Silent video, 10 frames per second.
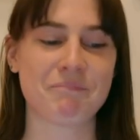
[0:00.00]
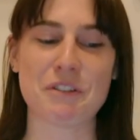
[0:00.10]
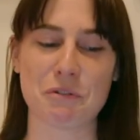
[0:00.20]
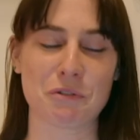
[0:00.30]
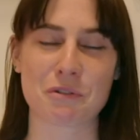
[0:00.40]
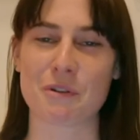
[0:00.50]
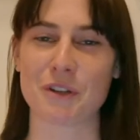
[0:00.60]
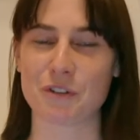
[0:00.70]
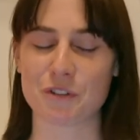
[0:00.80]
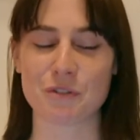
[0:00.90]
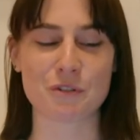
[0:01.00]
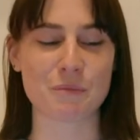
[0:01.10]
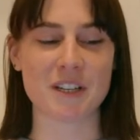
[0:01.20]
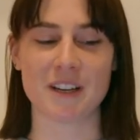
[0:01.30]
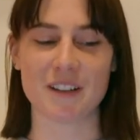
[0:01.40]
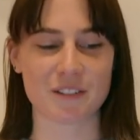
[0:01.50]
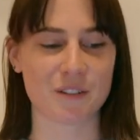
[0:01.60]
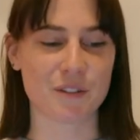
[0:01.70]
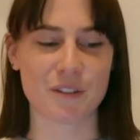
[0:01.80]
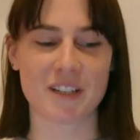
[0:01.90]
you know, scrolling on social media.
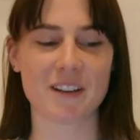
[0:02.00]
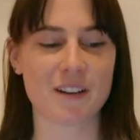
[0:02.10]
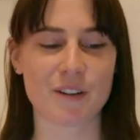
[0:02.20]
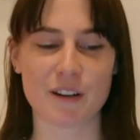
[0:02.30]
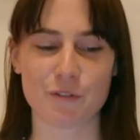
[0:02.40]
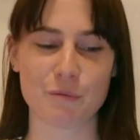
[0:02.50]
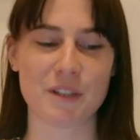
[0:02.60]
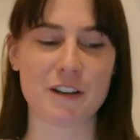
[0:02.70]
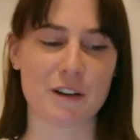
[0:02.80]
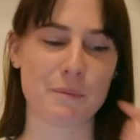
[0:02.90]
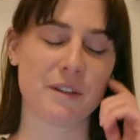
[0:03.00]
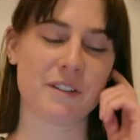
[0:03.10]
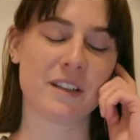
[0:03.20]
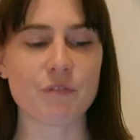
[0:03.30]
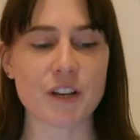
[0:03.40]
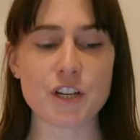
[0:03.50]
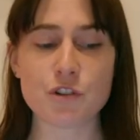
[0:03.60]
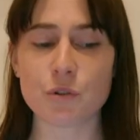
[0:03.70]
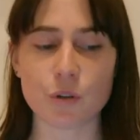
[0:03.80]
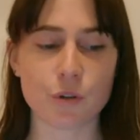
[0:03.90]
So you can never have too many hobbies.
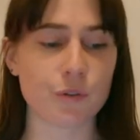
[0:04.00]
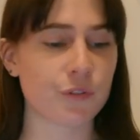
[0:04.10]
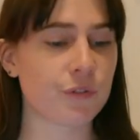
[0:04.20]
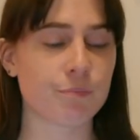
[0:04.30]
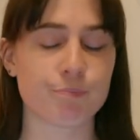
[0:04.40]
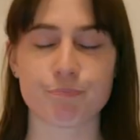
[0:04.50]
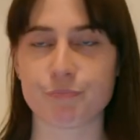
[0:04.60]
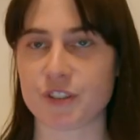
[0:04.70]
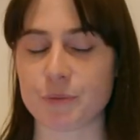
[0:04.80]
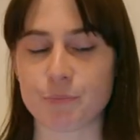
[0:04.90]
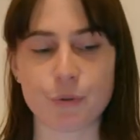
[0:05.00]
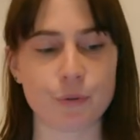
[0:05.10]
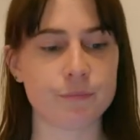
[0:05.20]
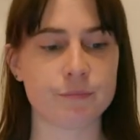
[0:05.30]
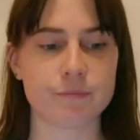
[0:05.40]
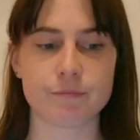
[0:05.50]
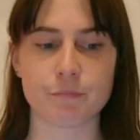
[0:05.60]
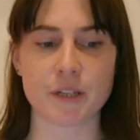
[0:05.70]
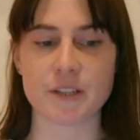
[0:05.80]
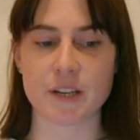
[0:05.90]
Financial goals, simple,
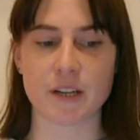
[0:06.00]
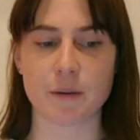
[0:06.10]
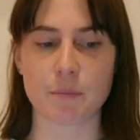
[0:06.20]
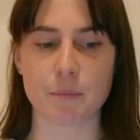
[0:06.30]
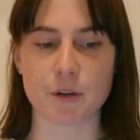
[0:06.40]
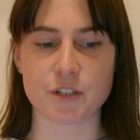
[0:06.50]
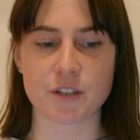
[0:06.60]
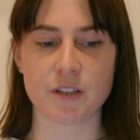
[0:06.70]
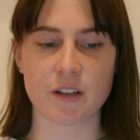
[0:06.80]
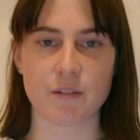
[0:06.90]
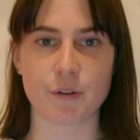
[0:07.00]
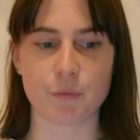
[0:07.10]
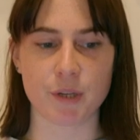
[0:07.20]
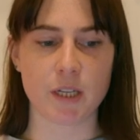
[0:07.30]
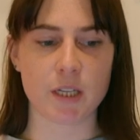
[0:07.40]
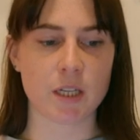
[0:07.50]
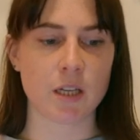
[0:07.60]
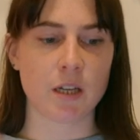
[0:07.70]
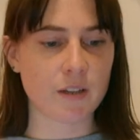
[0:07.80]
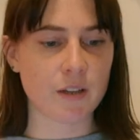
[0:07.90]
maintaining my budget every week.
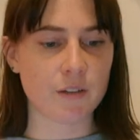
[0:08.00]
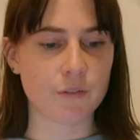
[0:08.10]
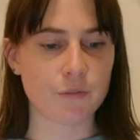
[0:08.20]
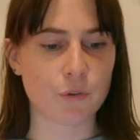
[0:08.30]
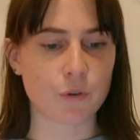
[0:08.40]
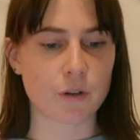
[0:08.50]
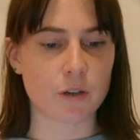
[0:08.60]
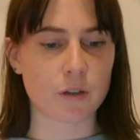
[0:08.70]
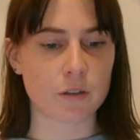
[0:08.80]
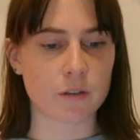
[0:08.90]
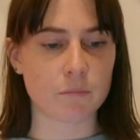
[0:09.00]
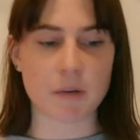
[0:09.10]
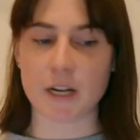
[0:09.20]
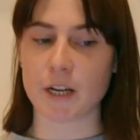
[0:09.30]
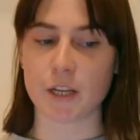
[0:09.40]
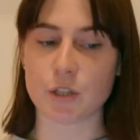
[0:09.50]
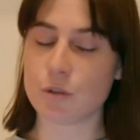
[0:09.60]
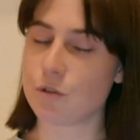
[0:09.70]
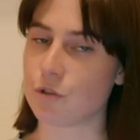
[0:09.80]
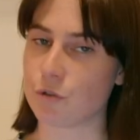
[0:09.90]
And then for my
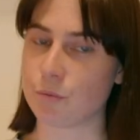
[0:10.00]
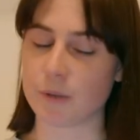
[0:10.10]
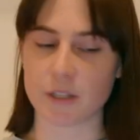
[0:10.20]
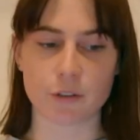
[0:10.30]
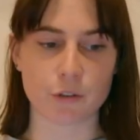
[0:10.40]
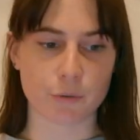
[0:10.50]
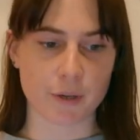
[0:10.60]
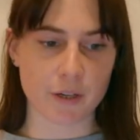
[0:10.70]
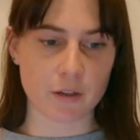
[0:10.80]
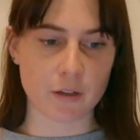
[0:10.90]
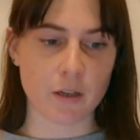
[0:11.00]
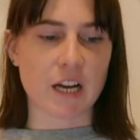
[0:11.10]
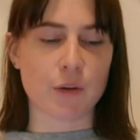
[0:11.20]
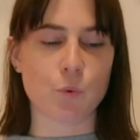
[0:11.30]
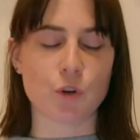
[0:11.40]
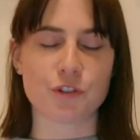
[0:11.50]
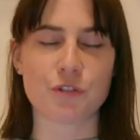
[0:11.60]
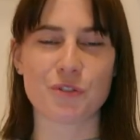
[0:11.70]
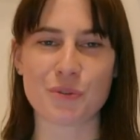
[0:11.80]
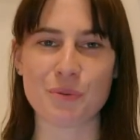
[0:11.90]
YouTube and career, I
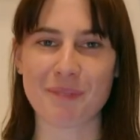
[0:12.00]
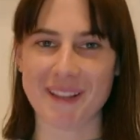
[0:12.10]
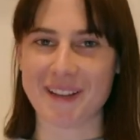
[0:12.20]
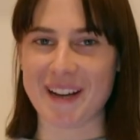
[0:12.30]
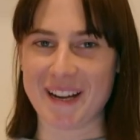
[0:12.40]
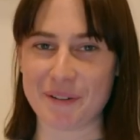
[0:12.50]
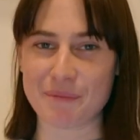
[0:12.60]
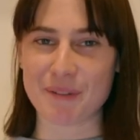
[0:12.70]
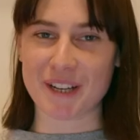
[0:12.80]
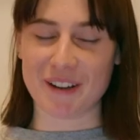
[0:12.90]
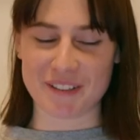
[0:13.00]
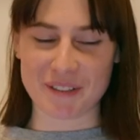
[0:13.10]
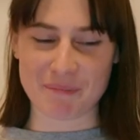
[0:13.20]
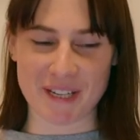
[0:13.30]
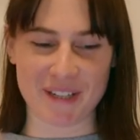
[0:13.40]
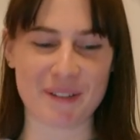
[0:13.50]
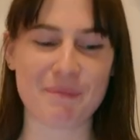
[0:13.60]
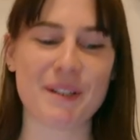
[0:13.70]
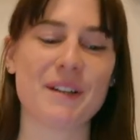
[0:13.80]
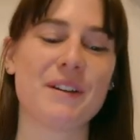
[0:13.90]
want to plan out my content better
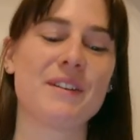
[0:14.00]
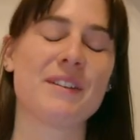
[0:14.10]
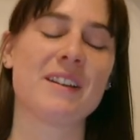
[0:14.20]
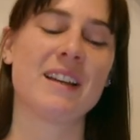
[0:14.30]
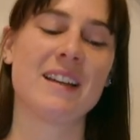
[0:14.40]
because